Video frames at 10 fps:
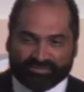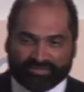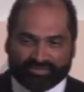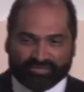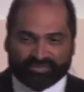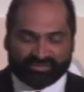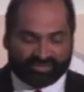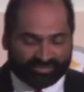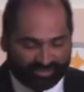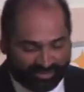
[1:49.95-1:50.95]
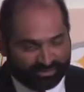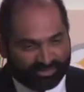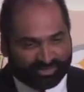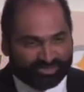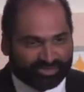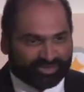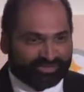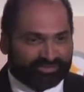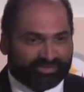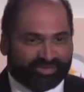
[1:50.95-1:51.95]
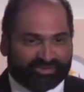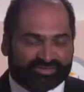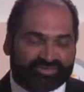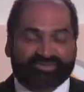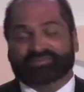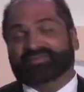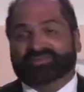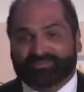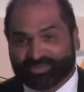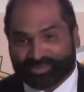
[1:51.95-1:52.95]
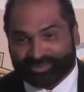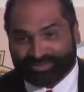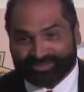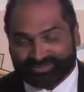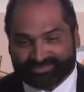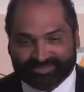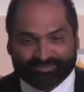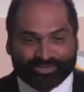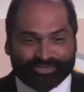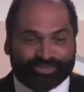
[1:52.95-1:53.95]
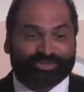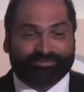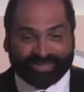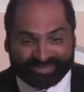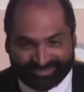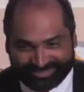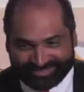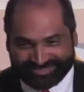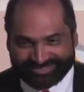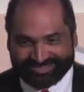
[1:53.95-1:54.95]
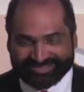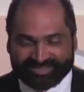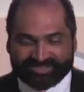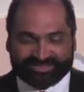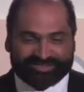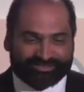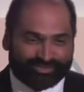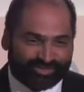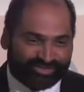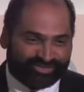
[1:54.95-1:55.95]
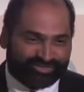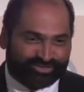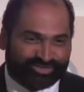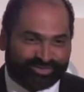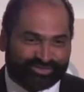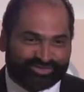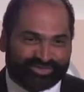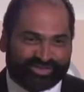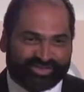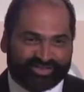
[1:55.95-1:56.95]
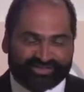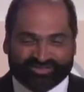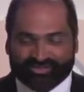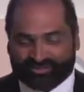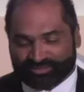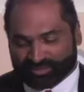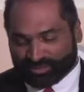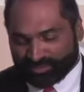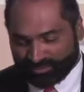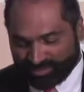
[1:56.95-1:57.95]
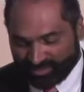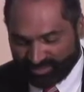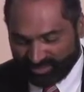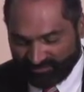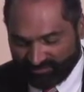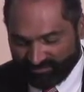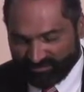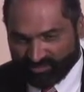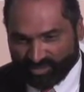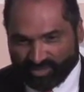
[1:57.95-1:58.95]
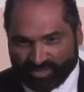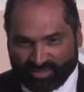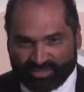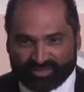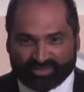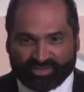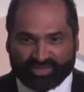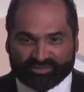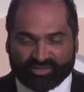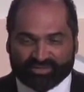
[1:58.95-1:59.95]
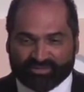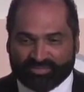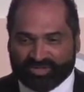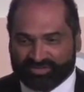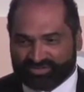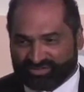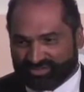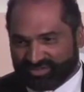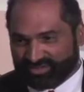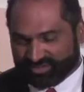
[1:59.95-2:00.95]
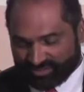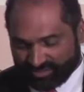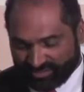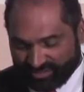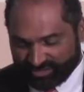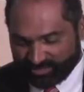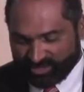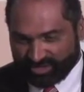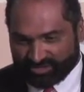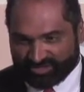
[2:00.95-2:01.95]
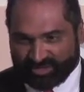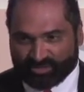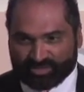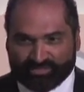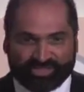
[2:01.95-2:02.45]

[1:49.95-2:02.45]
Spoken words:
Never in the military, but I was born on a military base, Fort Dix, New Jersey, and grew up on the base and spent a lot of time on the